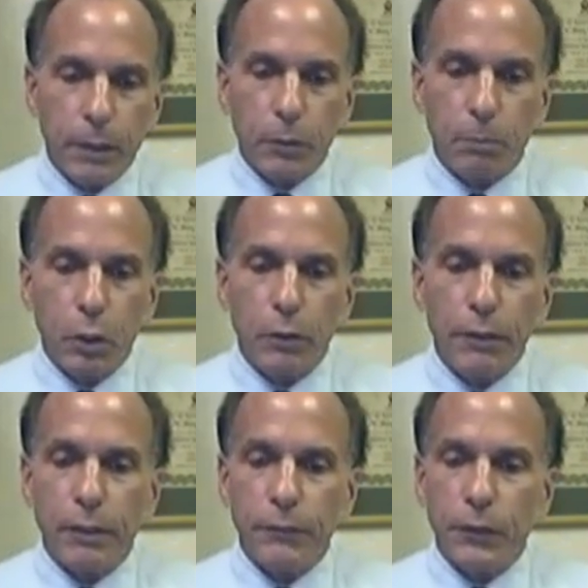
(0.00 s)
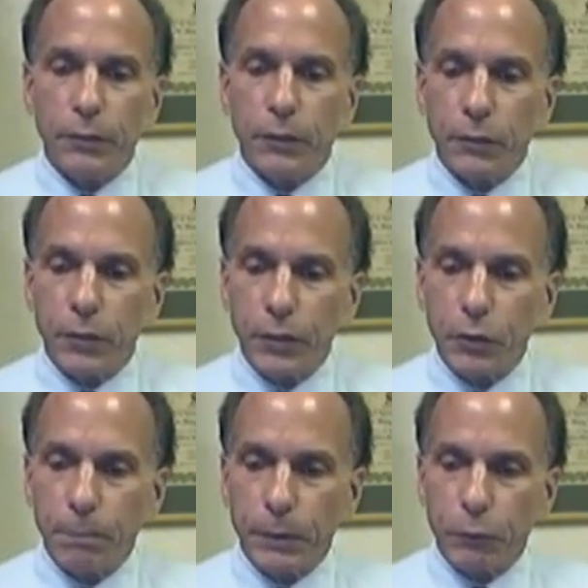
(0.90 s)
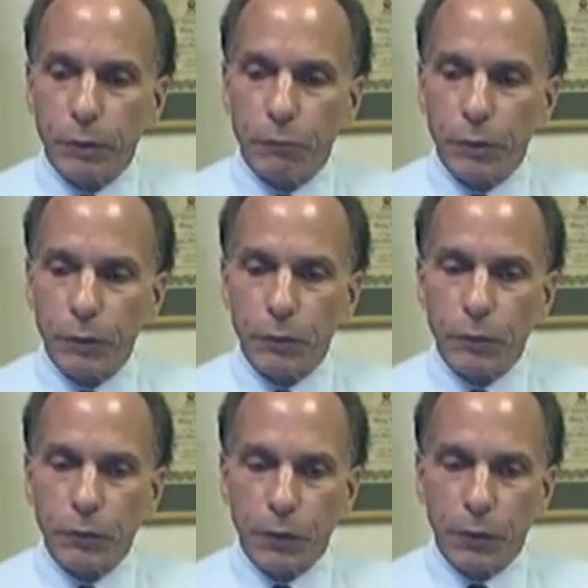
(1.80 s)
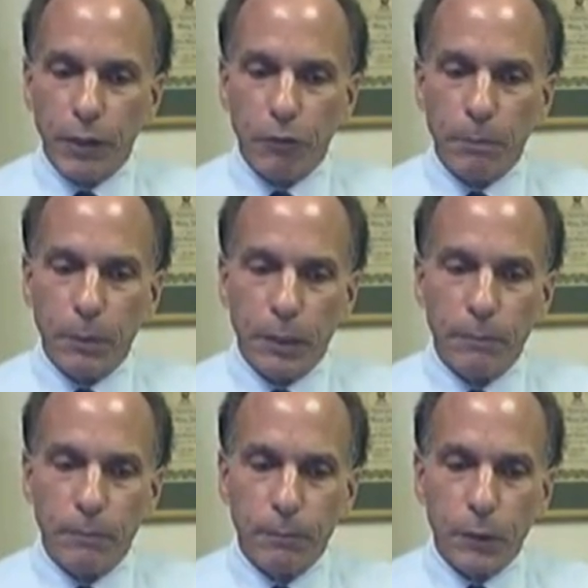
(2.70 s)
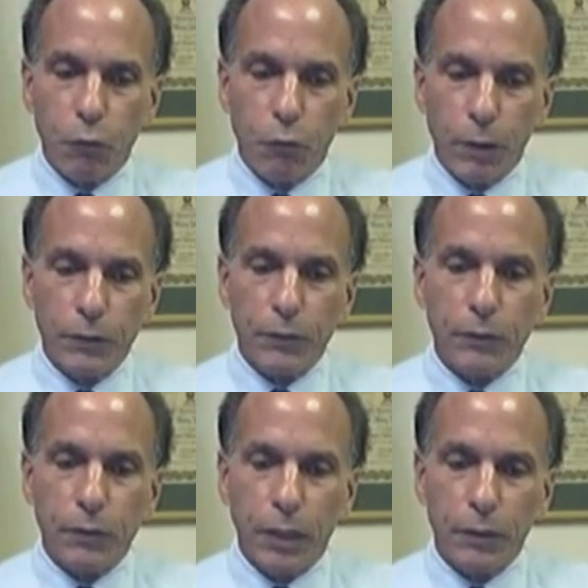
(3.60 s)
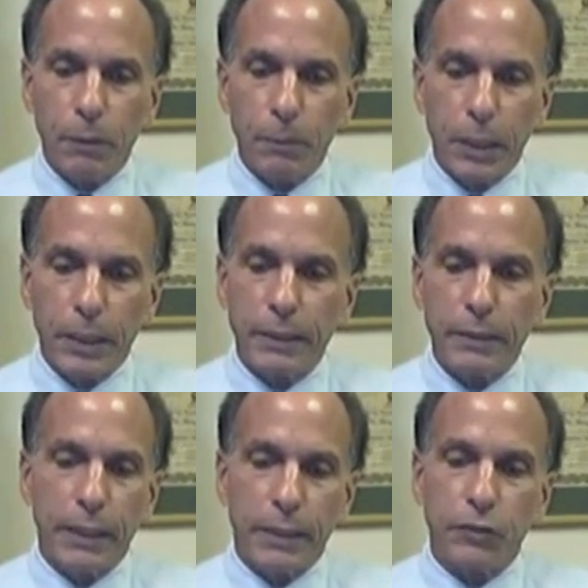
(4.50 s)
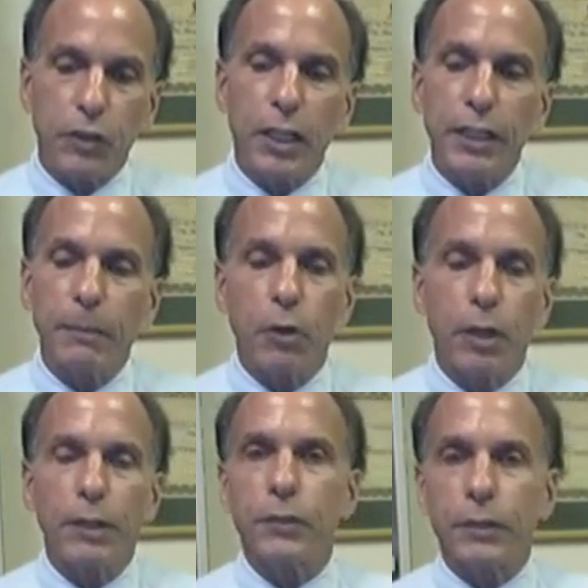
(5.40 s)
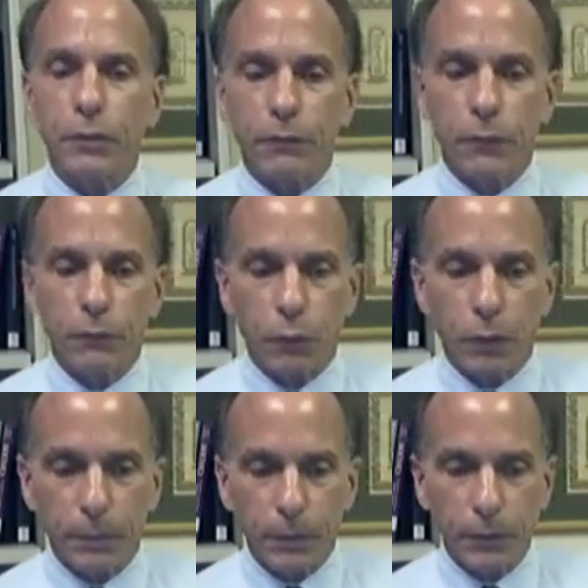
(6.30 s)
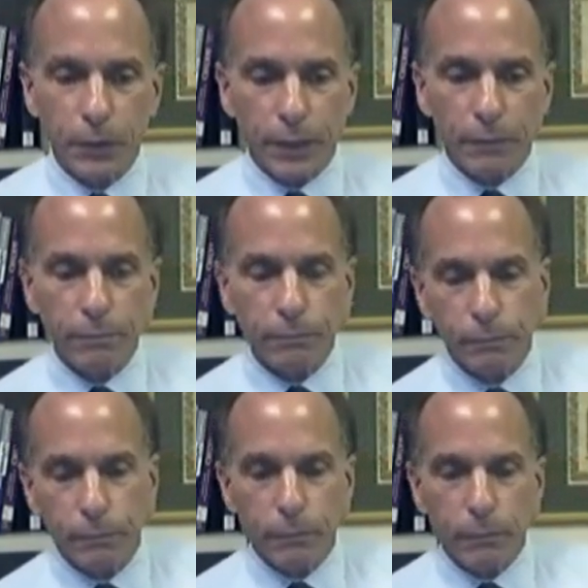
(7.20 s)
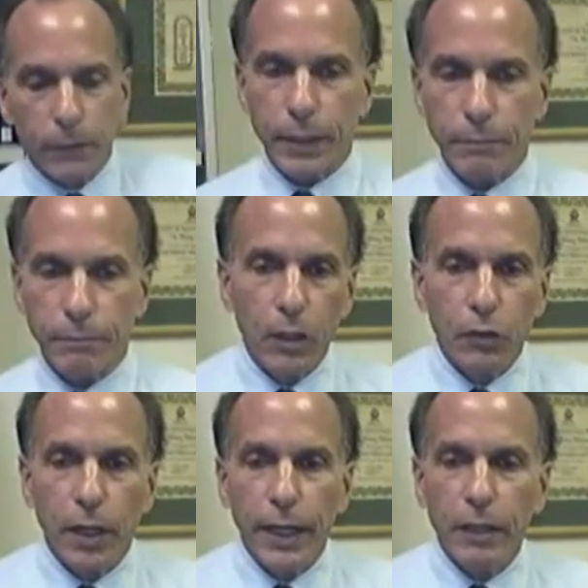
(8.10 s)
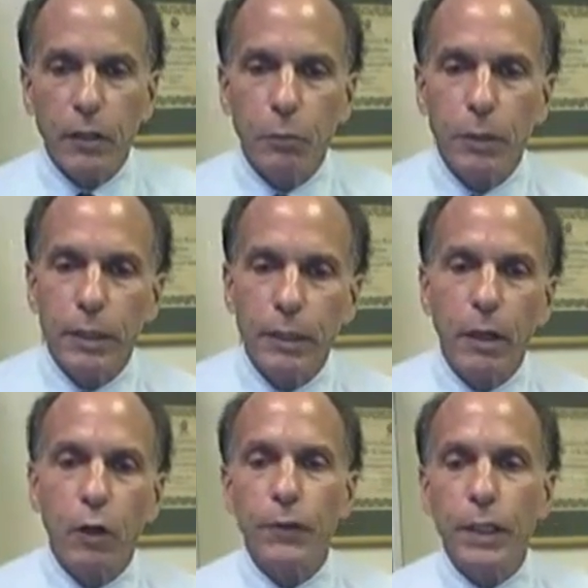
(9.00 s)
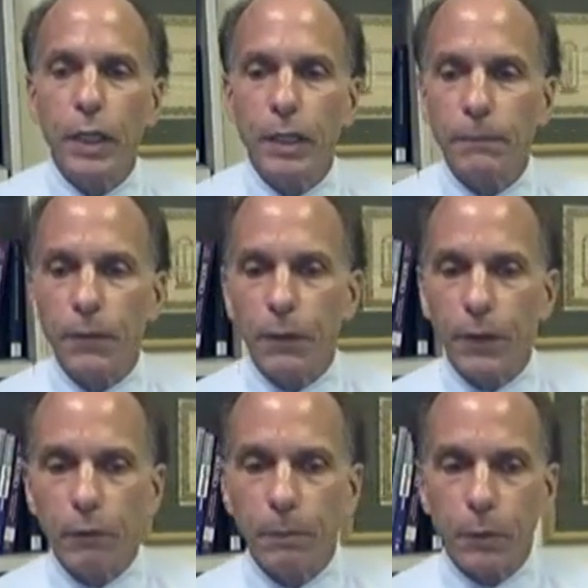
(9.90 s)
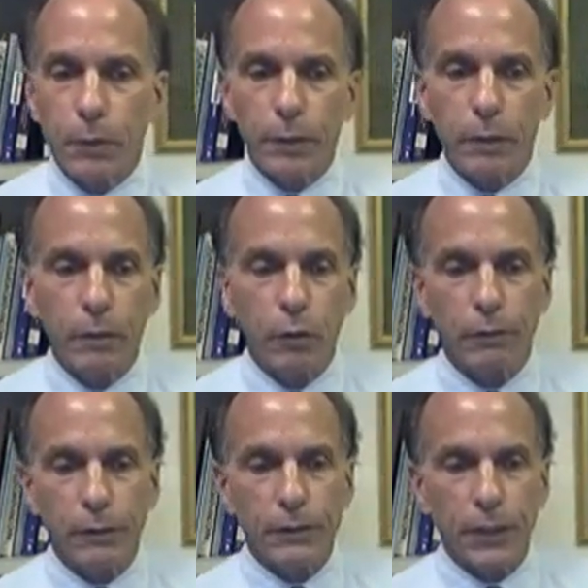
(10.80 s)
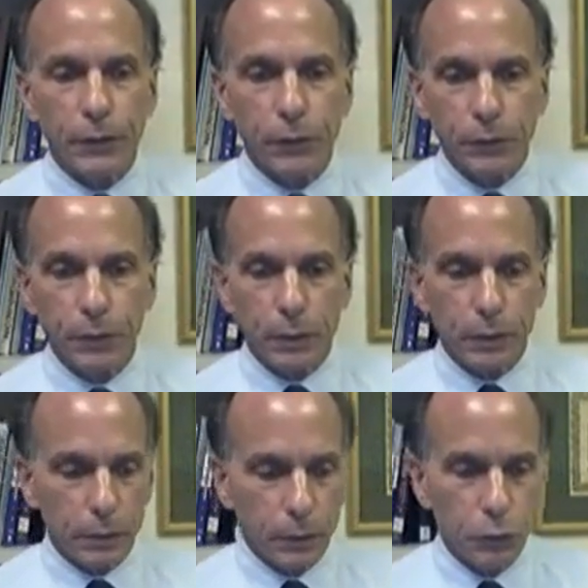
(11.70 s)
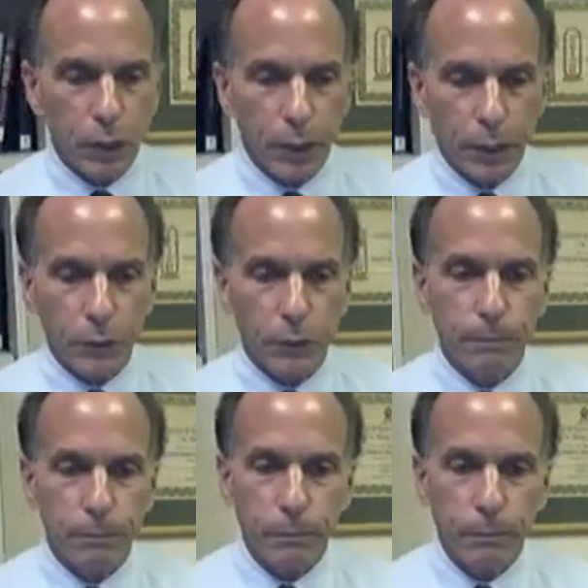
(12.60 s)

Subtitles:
The blurring of the distinction between research and therapy risks undermining the entire process of informed consent. So how could we overcome the therapeutic orientation to clinical trials?